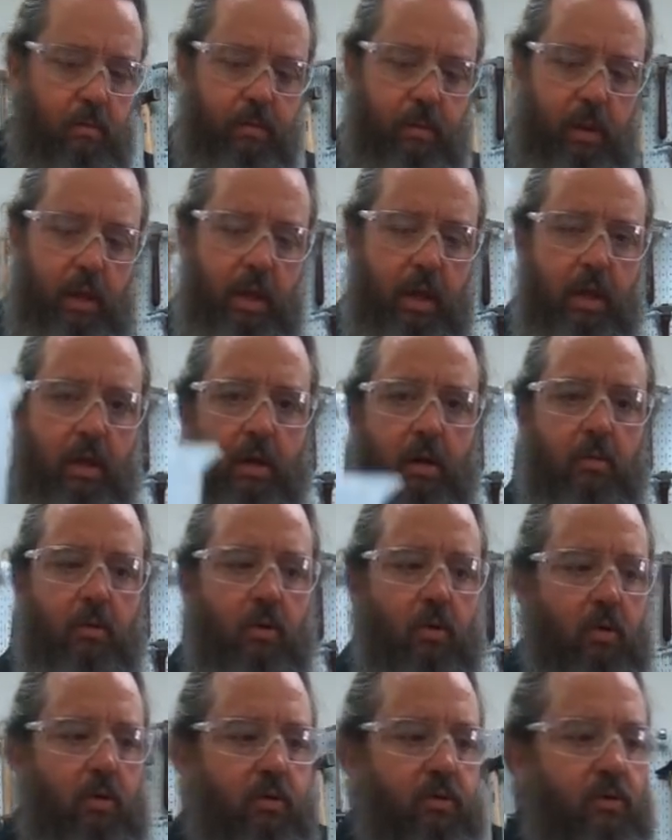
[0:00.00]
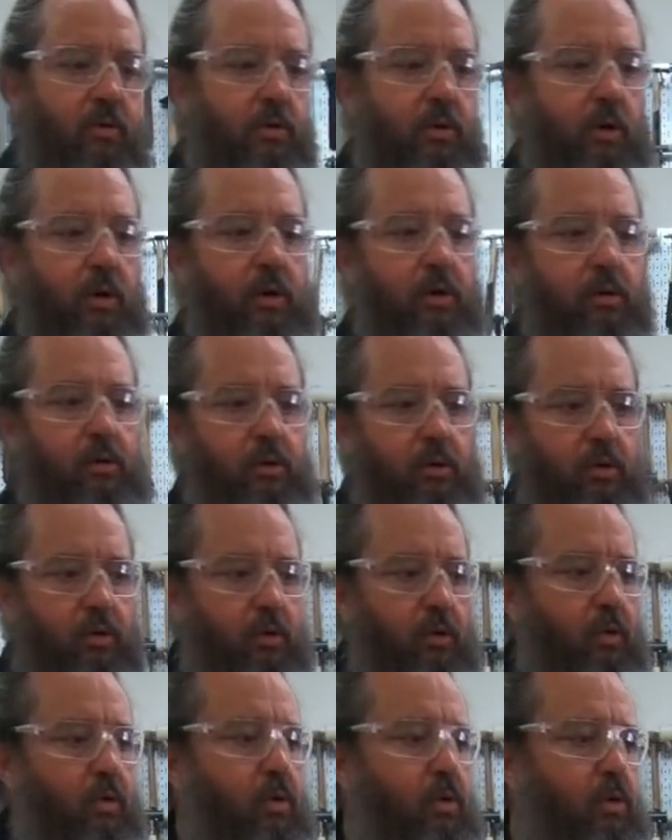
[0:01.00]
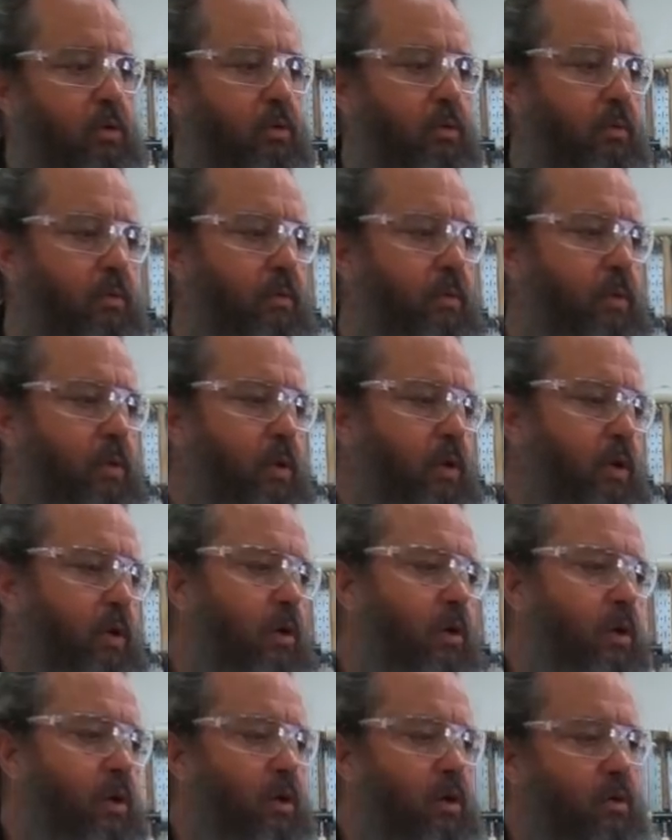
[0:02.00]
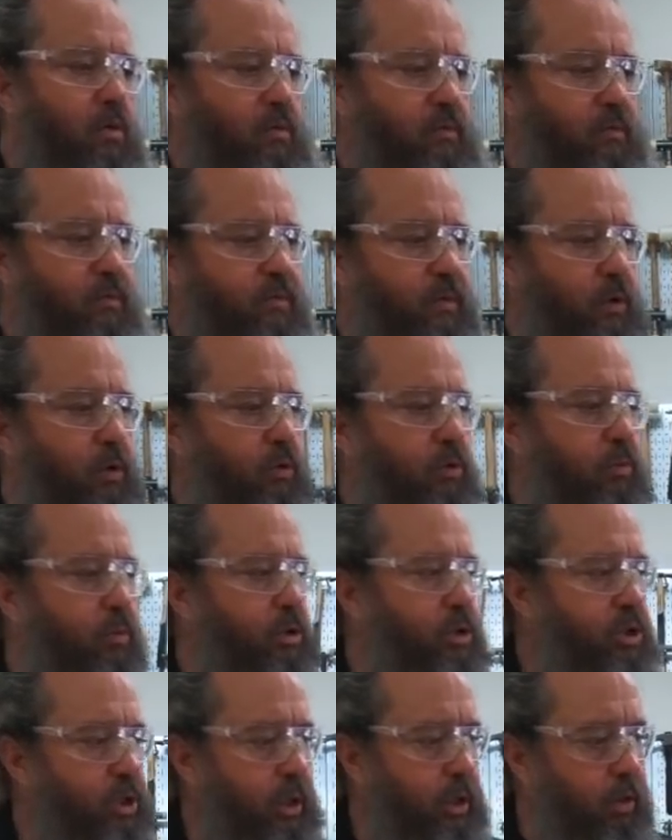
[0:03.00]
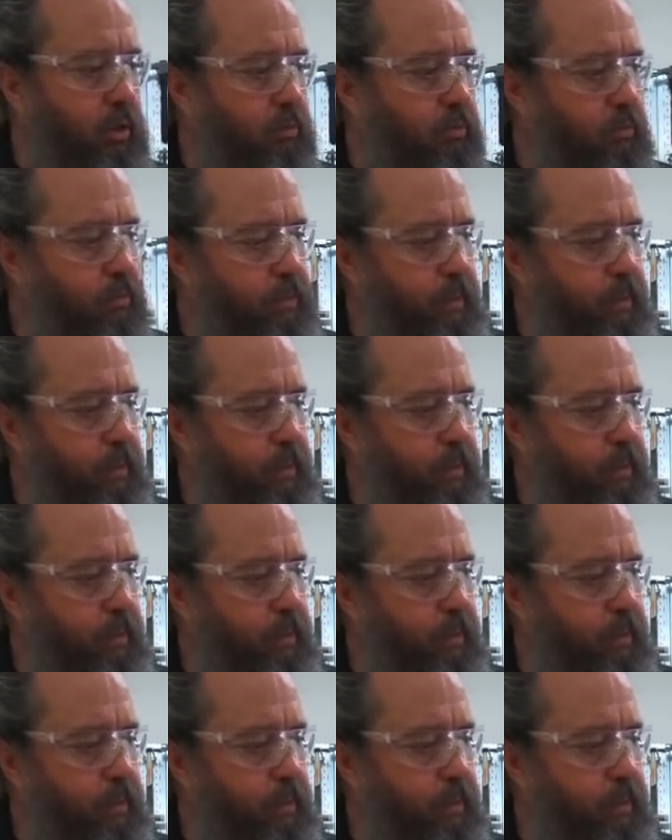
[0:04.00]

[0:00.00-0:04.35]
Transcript: And I'm going to start to fill the machine.